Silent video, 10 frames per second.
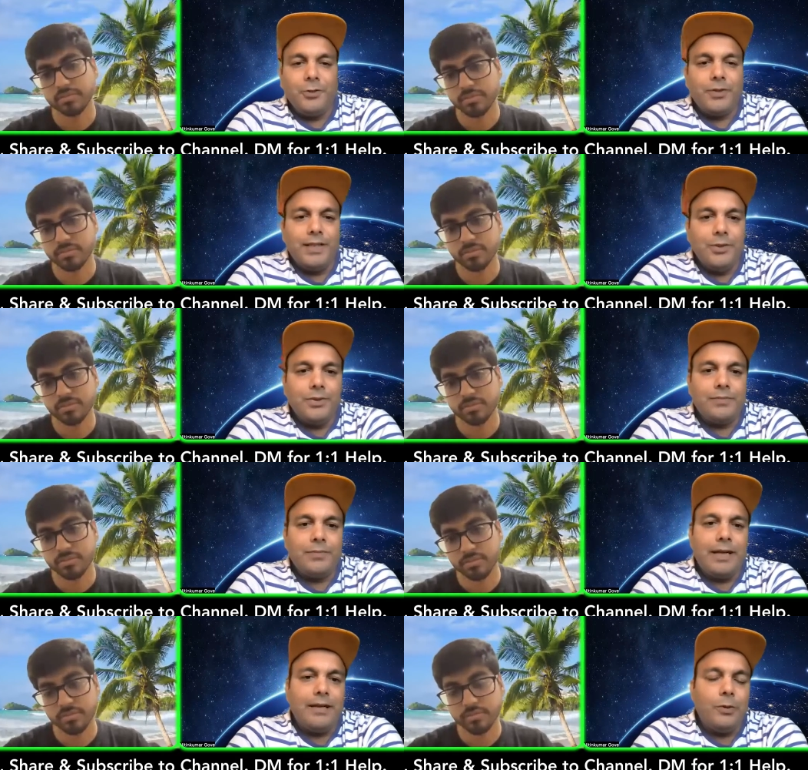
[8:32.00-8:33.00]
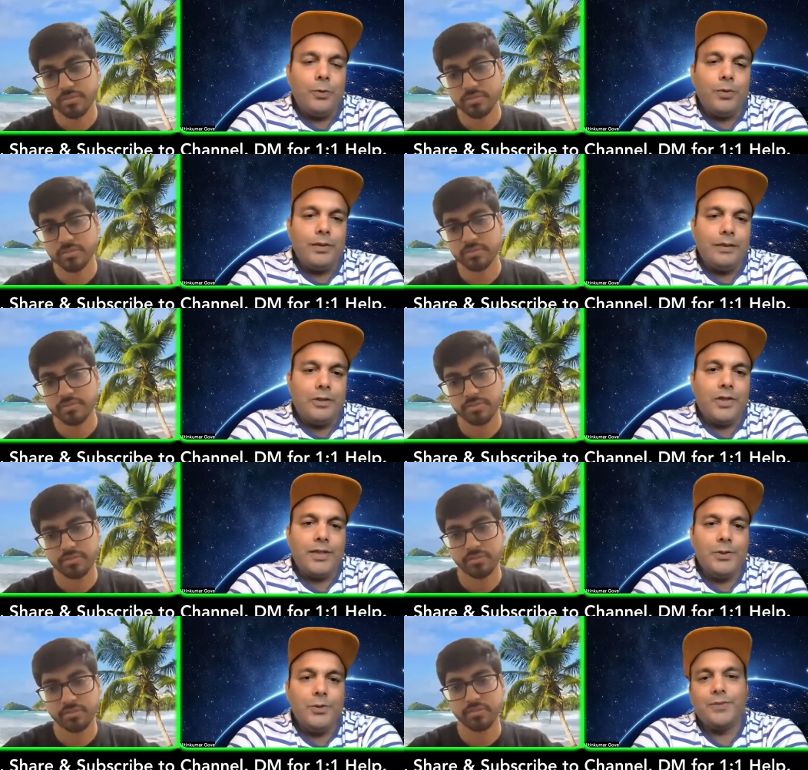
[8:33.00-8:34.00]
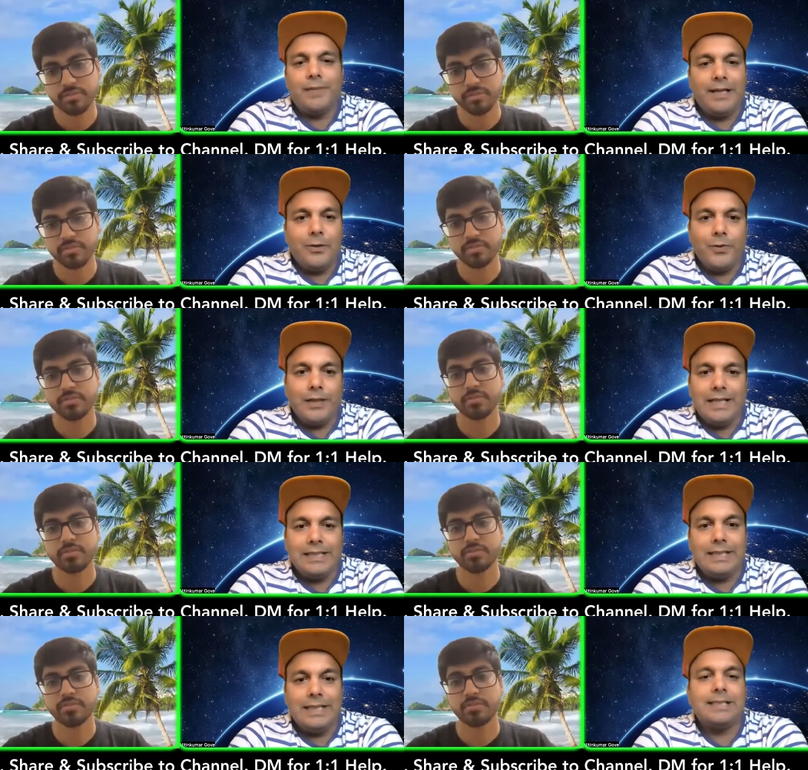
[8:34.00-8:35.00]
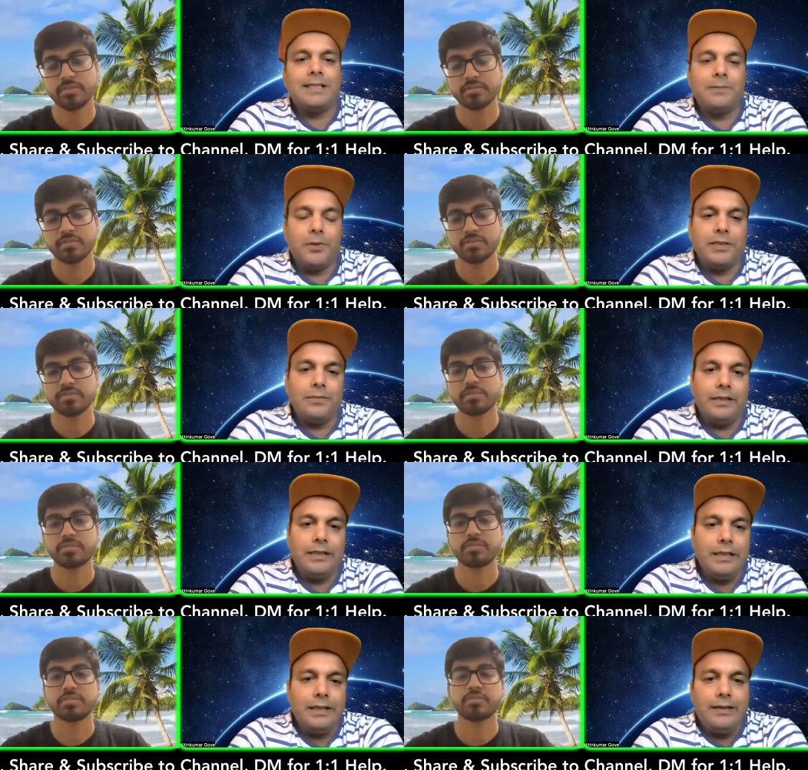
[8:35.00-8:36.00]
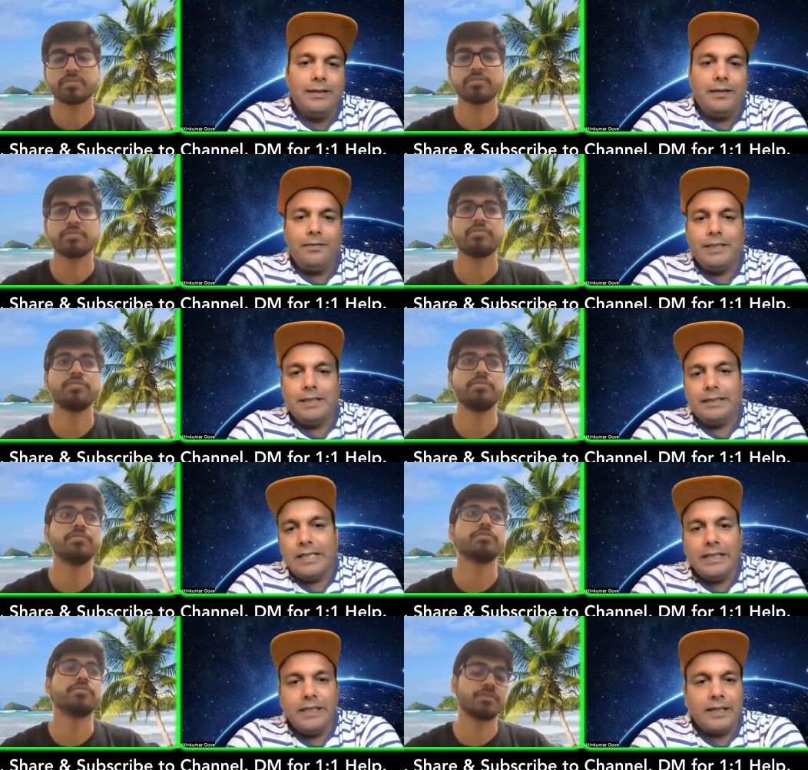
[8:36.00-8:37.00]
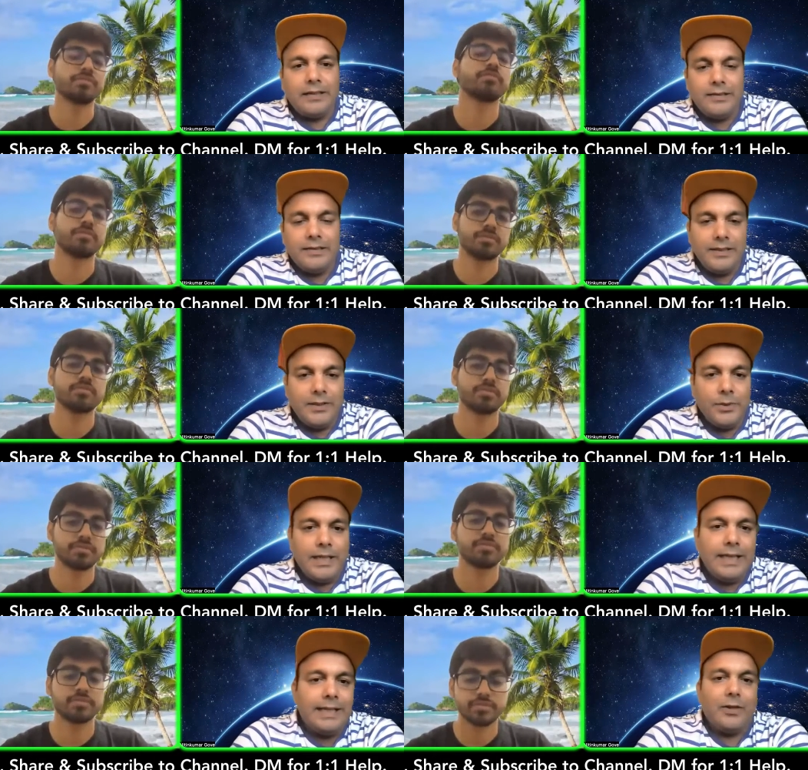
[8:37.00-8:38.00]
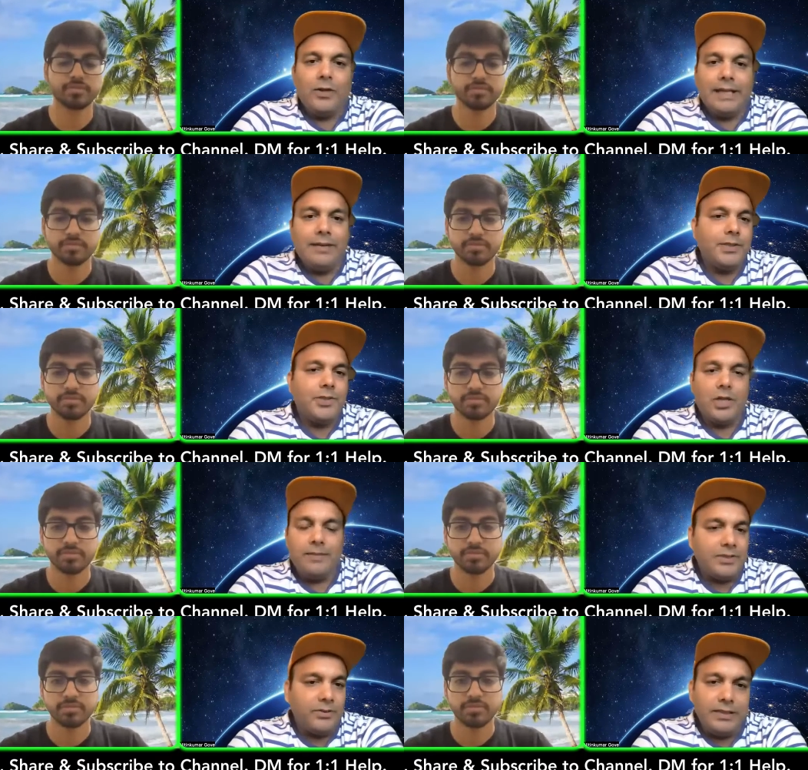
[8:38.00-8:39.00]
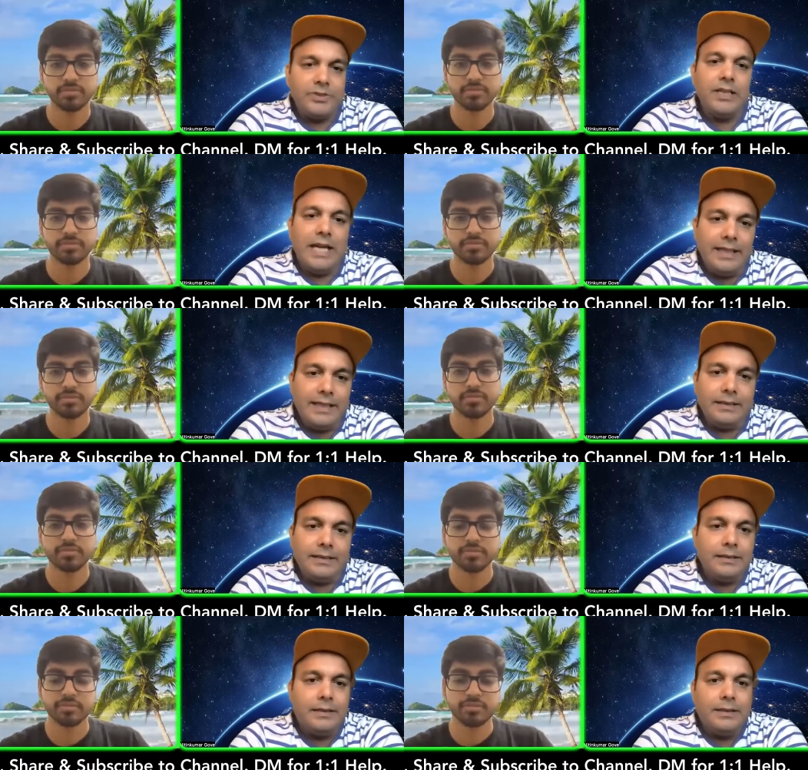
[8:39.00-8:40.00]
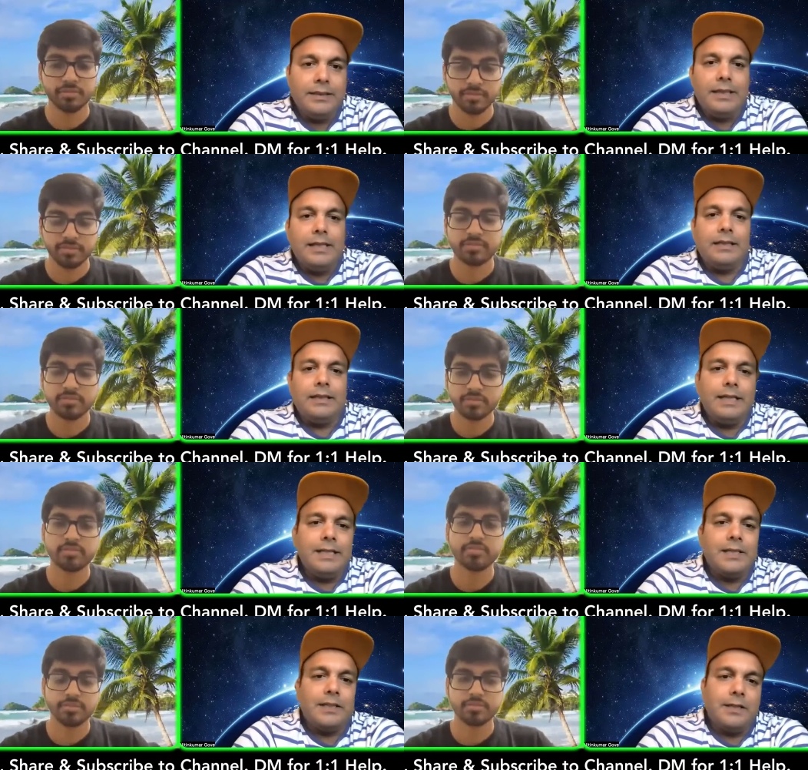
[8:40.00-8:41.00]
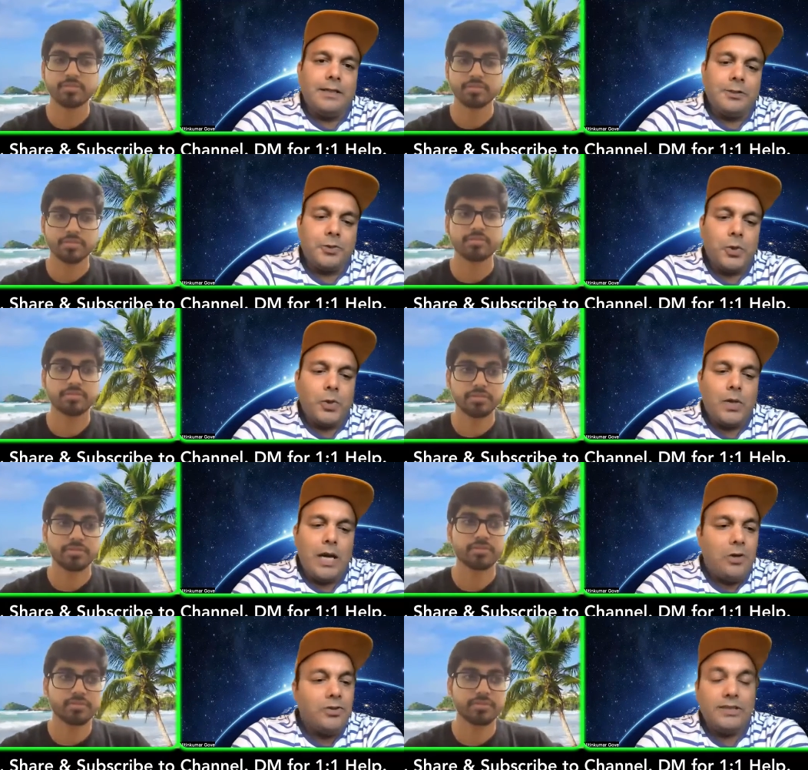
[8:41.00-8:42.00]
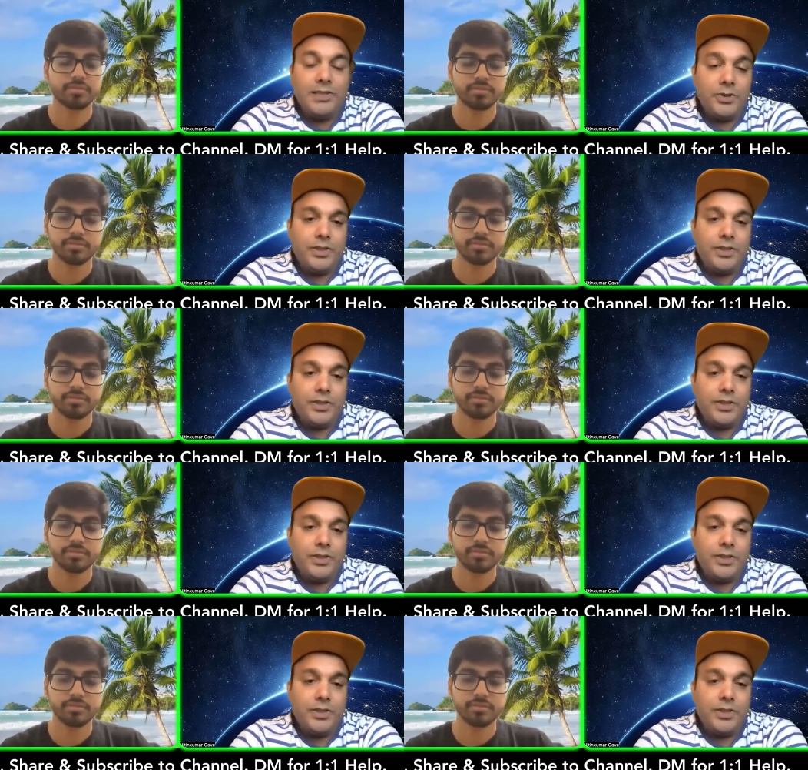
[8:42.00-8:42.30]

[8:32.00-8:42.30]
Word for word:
Speaker 1: you know reduce my loan or use my loan as less as possible which mm. essentially translates into getting an on-campus job as soon as you land here right uh, so how's the